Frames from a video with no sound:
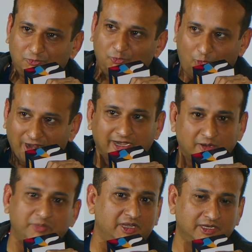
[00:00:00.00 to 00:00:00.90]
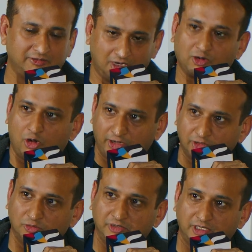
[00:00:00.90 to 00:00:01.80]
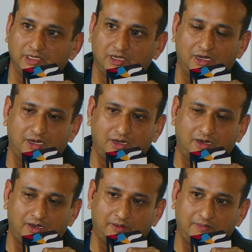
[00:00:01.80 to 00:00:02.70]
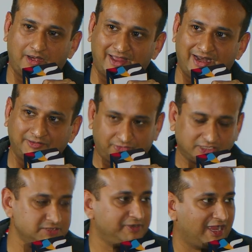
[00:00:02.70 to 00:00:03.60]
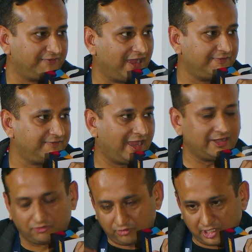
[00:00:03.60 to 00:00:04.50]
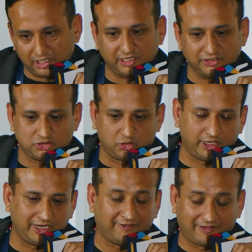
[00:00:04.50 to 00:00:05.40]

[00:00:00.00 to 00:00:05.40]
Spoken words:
1 in a billion, according to me. And trust me, I really enjoy.